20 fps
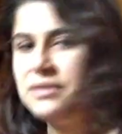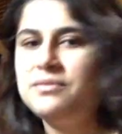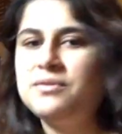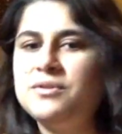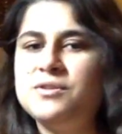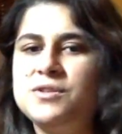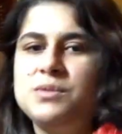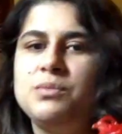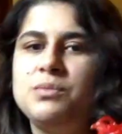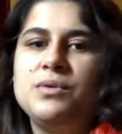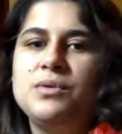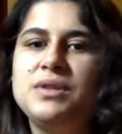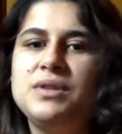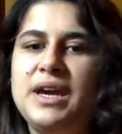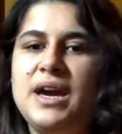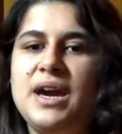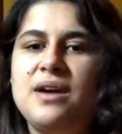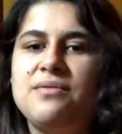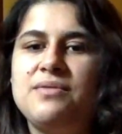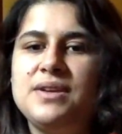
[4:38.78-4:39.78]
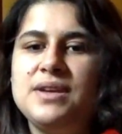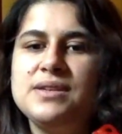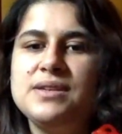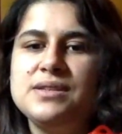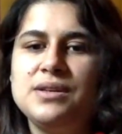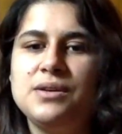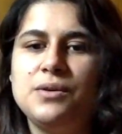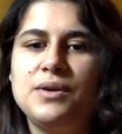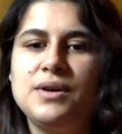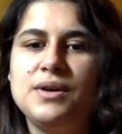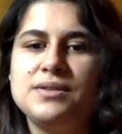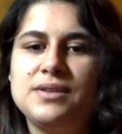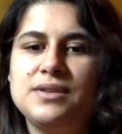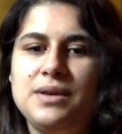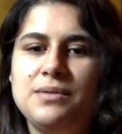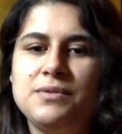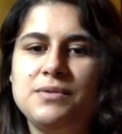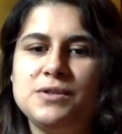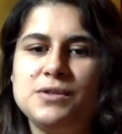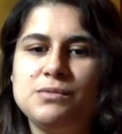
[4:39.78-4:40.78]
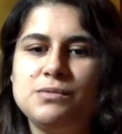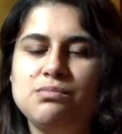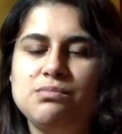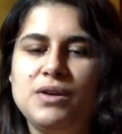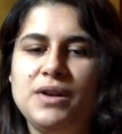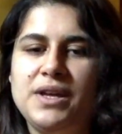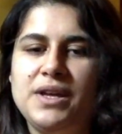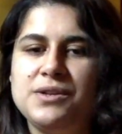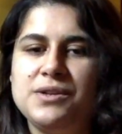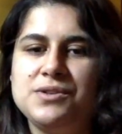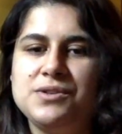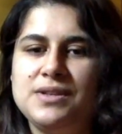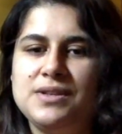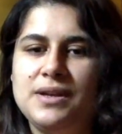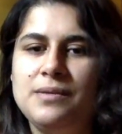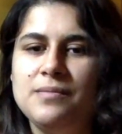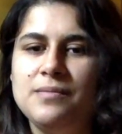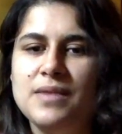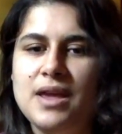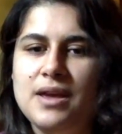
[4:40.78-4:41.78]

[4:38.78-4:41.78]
on this mold I have is in glossy, which is pretty interesting.